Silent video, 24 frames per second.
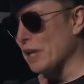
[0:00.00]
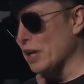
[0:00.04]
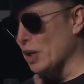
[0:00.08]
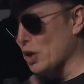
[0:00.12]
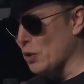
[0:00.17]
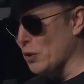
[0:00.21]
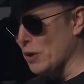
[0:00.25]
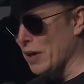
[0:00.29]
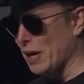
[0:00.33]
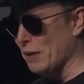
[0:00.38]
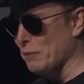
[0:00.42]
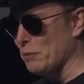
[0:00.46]
were the
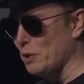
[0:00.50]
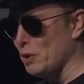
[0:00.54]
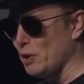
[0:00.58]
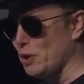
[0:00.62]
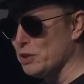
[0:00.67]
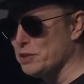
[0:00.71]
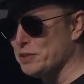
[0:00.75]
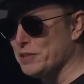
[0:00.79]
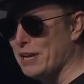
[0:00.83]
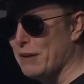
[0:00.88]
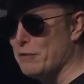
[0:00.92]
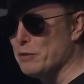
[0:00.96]
only
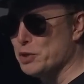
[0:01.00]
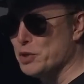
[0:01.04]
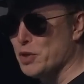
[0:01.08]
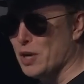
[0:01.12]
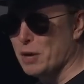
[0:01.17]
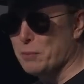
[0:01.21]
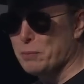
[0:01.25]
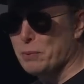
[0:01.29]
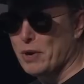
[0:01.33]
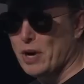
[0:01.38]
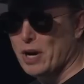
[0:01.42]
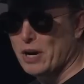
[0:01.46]
ones
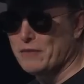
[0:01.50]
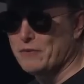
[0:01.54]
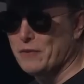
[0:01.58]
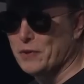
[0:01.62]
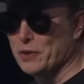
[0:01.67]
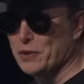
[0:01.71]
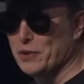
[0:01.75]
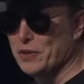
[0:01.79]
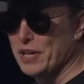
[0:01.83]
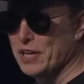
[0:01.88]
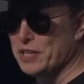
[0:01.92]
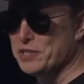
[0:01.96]
that were
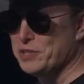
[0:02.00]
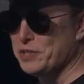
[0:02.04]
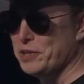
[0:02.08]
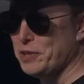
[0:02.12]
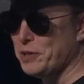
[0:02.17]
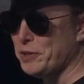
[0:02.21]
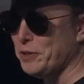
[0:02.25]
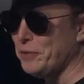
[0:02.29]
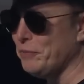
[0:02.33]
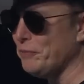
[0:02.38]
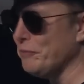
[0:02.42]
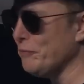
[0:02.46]
willing to
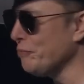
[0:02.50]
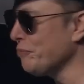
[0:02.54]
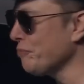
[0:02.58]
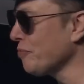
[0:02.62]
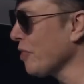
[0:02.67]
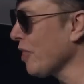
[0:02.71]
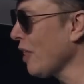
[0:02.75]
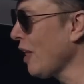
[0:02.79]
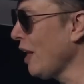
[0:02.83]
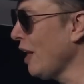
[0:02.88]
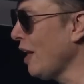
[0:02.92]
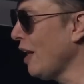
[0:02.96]
explore the
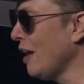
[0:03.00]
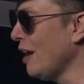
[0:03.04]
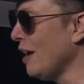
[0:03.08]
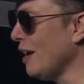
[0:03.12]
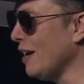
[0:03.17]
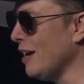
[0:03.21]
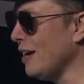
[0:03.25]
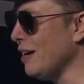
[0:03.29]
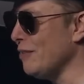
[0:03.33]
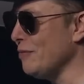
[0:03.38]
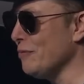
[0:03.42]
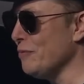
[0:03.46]
idea
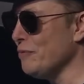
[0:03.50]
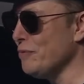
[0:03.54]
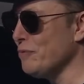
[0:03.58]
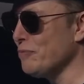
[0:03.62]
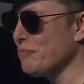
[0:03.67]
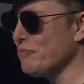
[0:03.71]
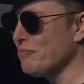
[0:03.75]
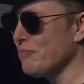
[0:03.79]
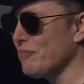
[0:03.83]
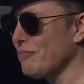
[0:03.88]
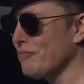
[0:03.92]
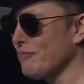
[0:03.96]
of
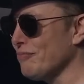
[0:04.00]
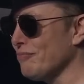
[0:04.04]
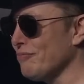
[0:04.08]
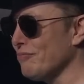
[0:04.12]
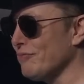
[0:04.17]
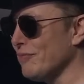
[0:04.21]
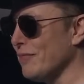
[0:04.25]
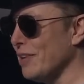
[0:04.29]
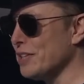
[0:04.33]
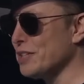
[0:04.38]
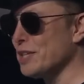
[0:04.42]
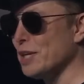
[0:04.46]
creating a
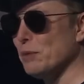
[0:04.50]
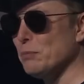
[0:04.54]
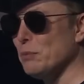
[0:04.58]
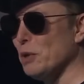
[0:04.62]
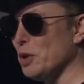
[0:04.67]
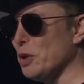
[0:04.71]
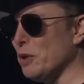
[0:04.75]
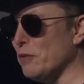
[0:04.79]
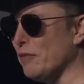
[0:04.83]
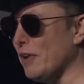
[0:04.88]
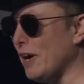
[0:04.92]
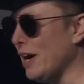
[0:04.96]
Gigapress for
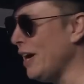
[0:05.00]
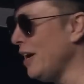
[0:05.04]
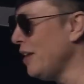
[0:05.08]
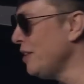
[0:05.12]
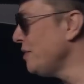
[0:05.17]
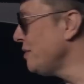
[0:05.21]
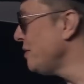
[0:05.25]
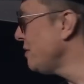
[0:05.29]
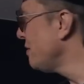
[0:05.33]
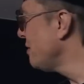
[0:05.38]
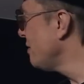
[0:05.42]
vehicles